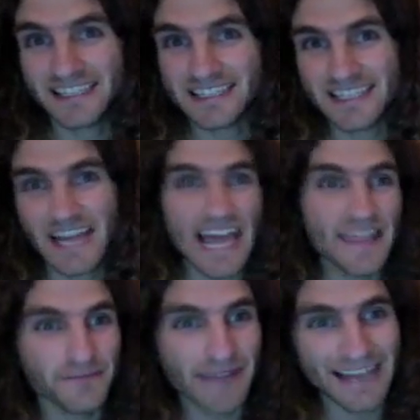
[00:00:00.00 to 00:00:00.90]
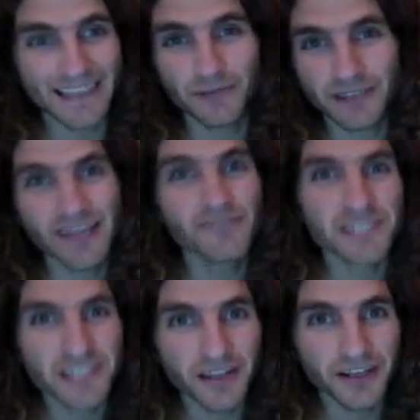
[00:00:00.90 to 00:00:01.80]
deny the fact that we love
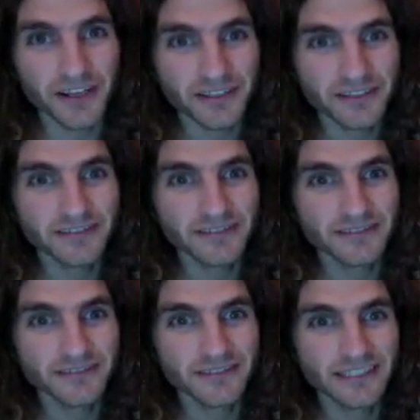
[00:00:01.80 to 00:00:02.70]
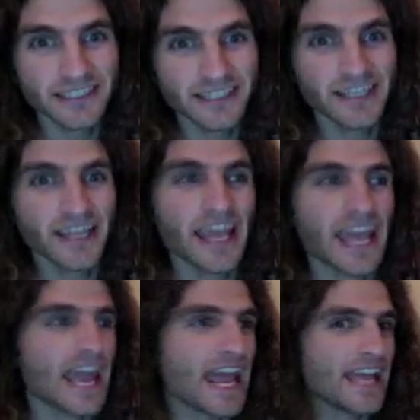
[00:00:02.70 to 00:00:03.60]
each other.
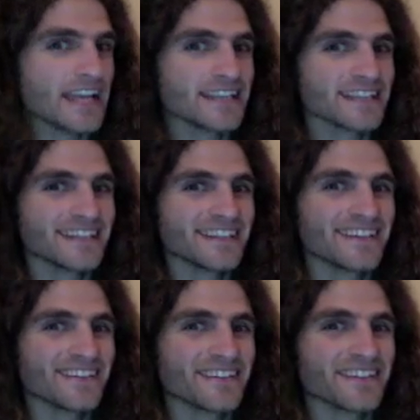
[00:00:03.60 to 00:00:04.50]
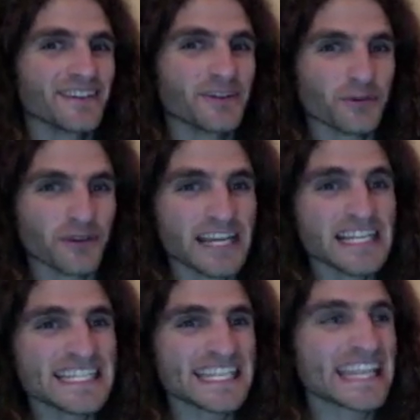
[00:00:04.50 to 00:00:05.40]
And the
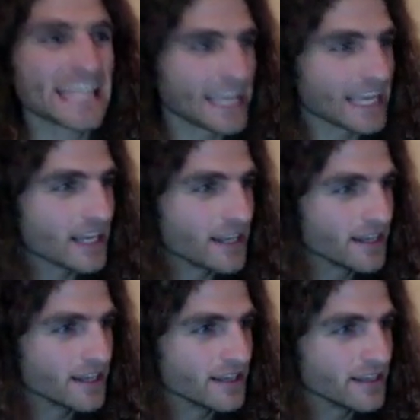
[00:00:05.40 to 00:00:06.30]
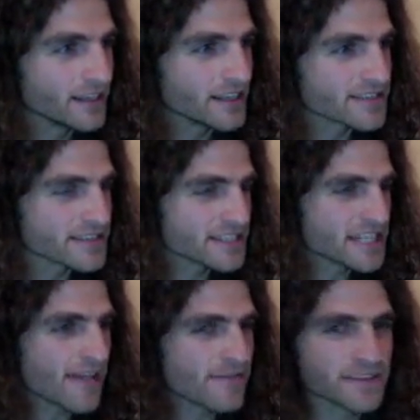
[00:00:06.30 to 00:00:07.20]
crazy thing is,
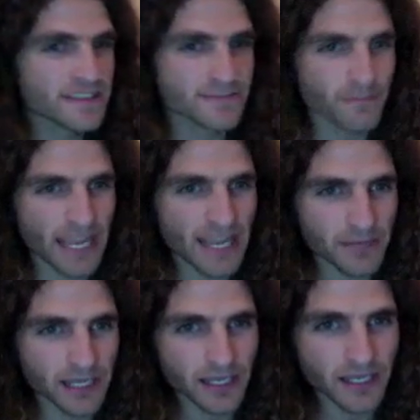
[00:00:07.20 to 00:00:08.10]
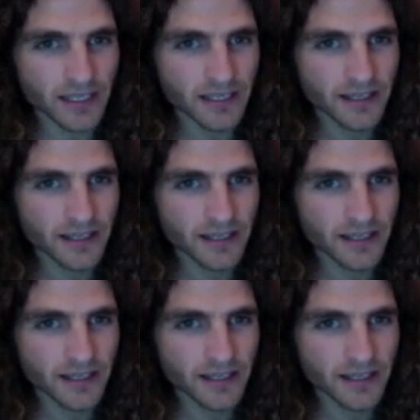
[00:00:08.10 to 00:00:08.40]
since having this baby,